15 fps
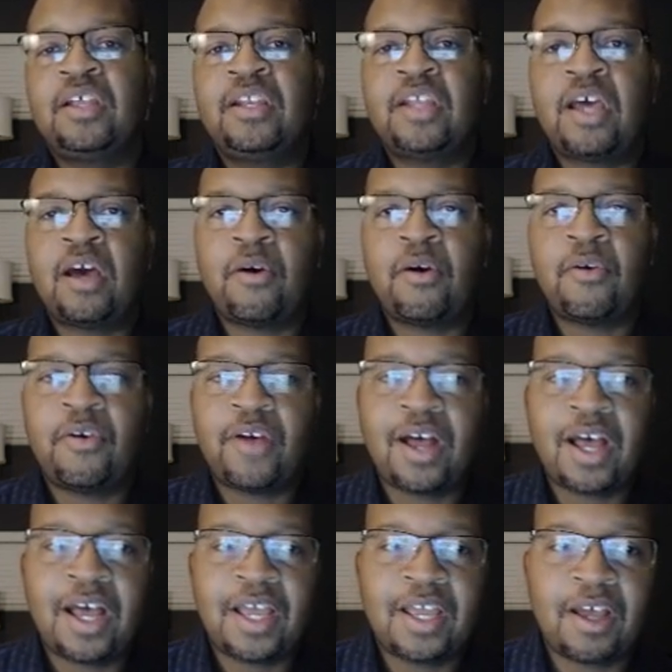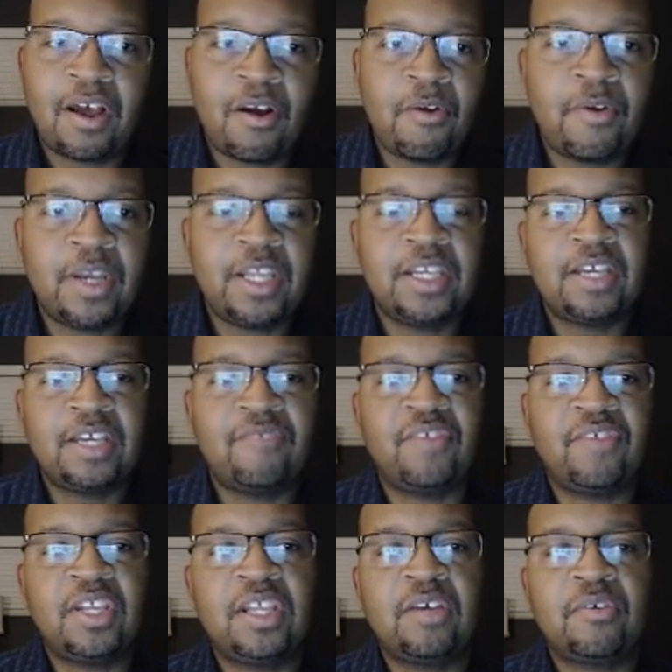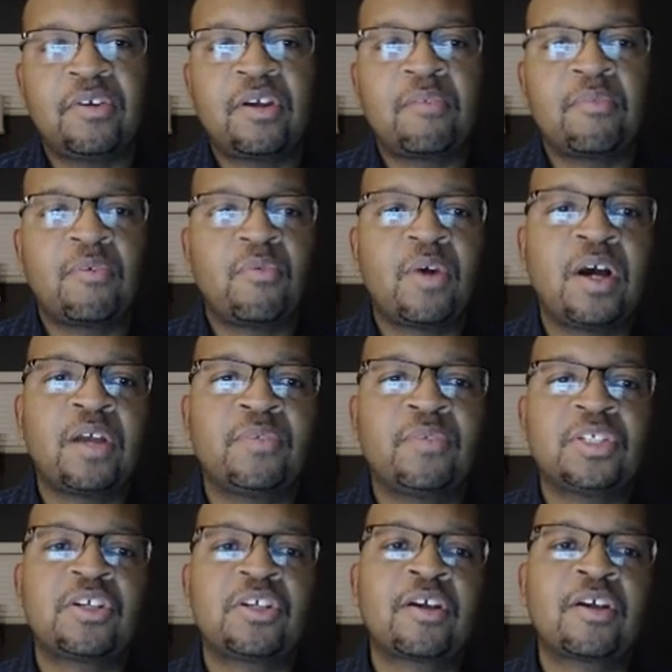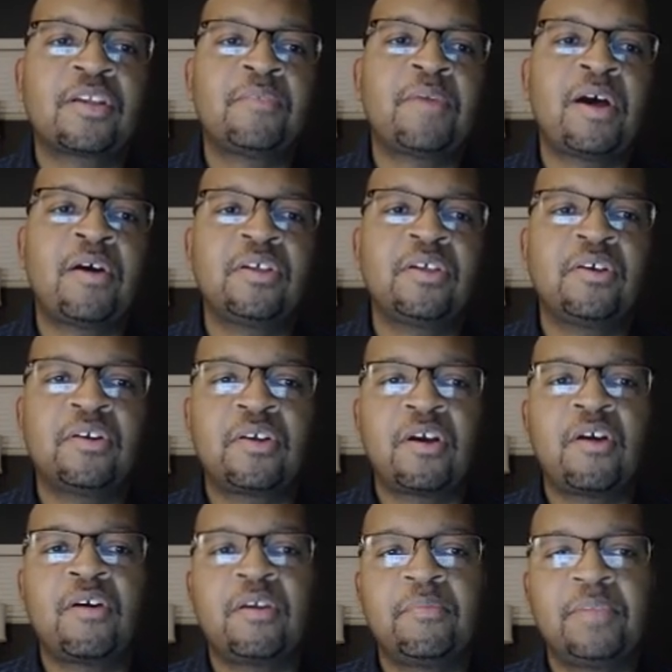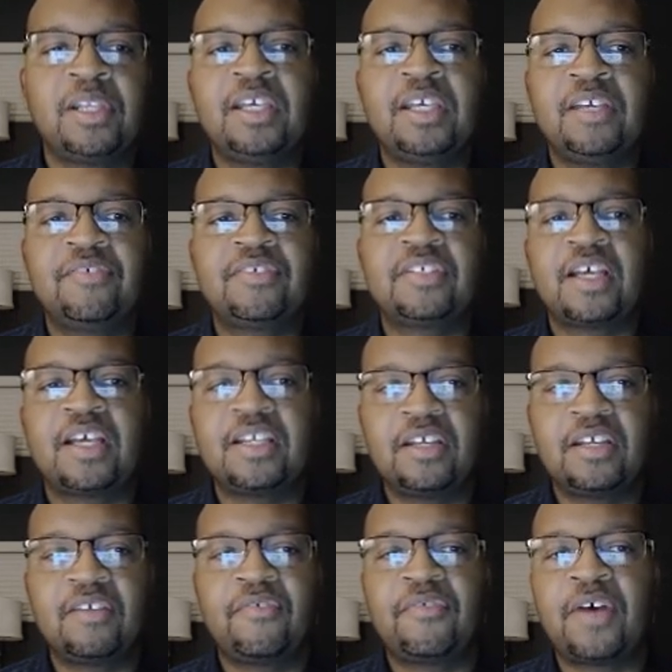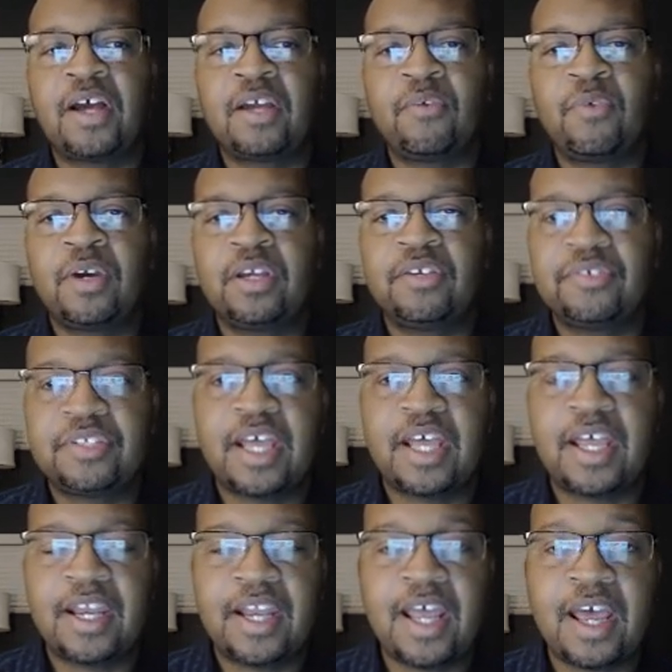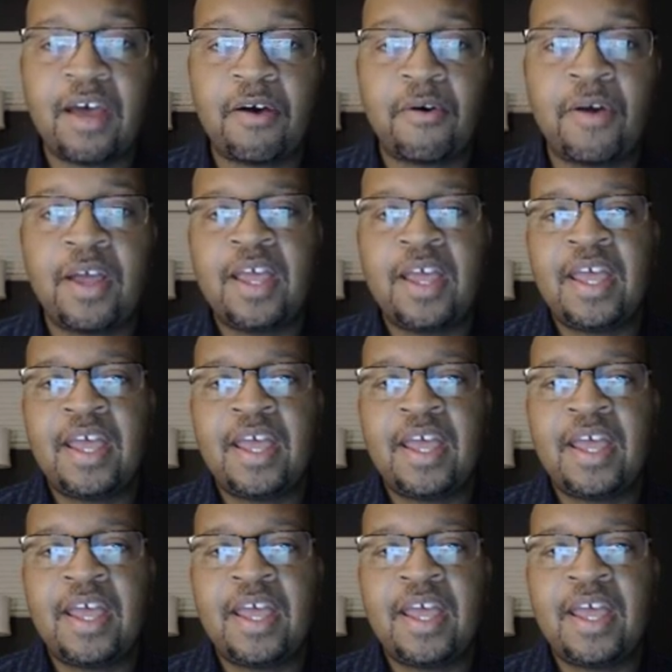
Now, I already did video number 1, which talked about your current beliefs, identifying where you stand now.